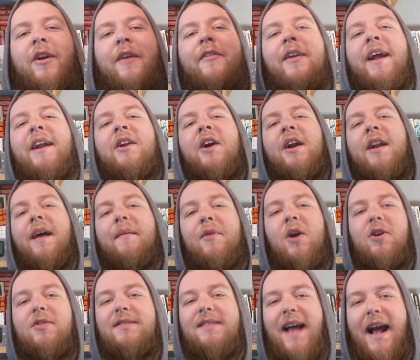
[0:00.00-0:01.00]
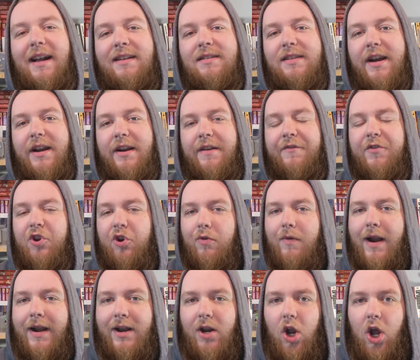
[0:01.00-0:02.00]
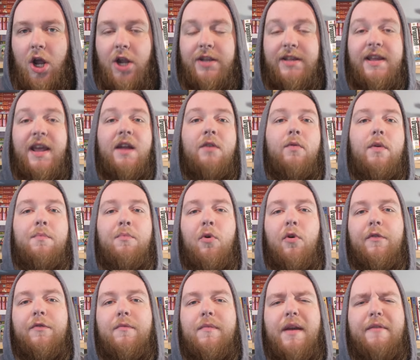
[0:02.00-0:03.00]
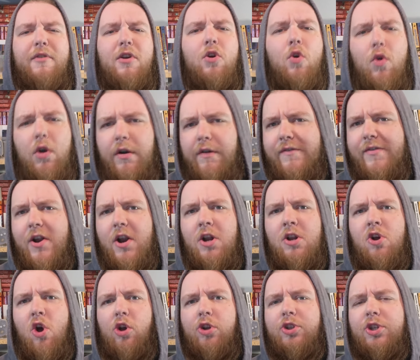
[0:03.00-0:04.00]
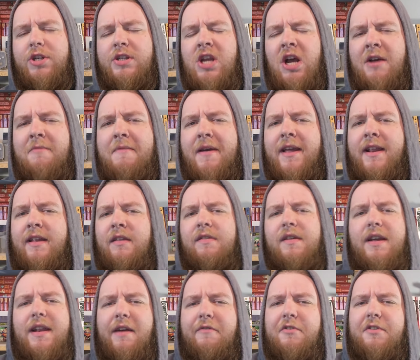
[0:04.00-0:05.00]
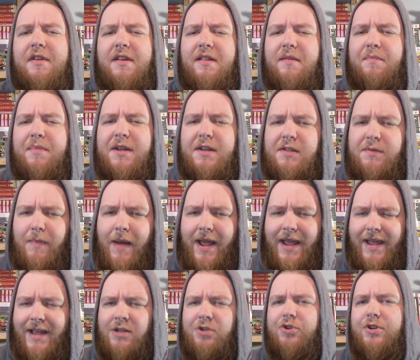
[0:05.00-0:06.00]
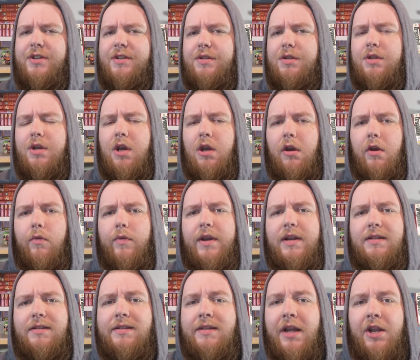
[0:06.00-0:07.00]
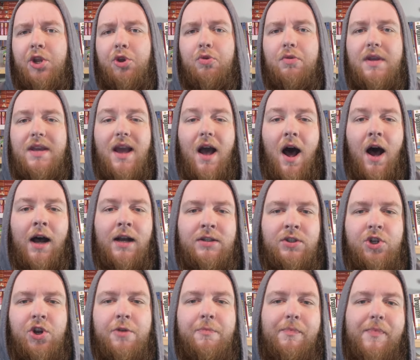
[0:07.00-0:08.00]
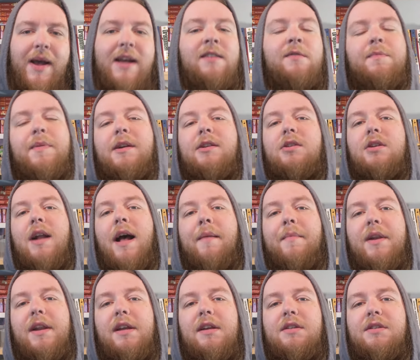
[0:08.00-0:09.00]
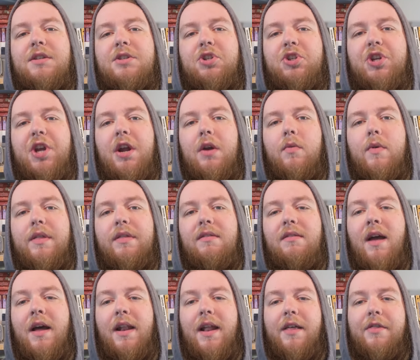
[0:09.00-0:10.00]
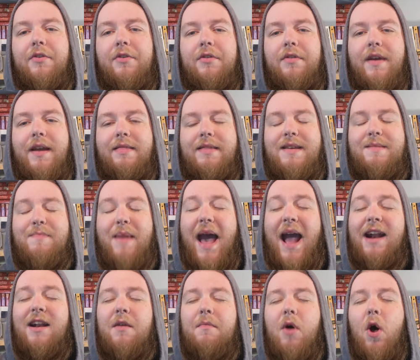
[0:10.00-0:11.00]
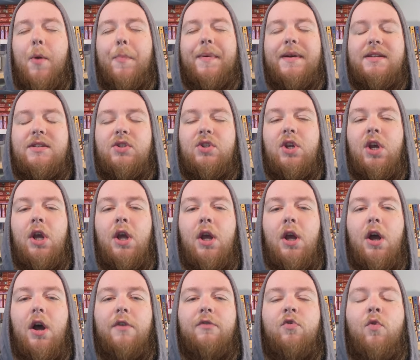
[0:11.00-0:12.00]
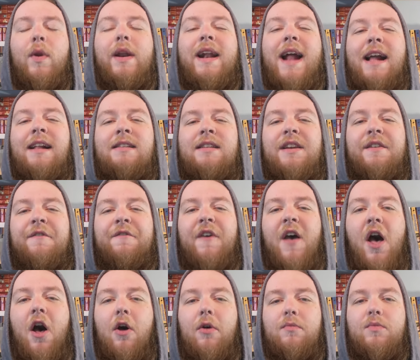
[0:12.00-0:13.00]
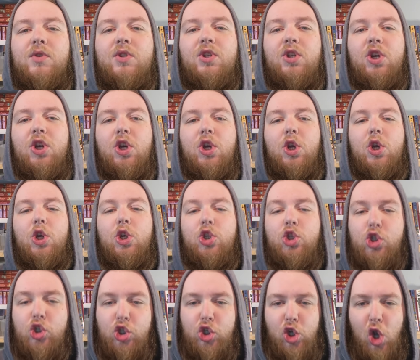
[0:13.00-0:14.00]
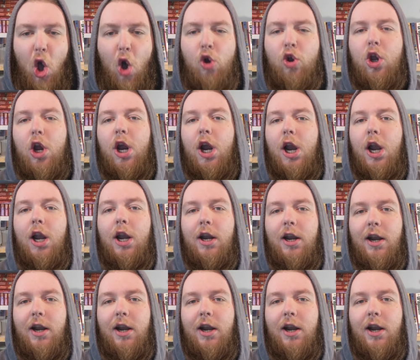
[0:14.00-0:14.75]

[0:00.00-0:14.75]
to Everyday Nerd. I'm your host, Zack Snyder. If you're new around here on Yen, we pull from every corner of nerd culture, talk about anything and everything that piques my interest. We continue the Oscar Best Picture nominees this year with none other than the magnum opus of 2019 films, Joker.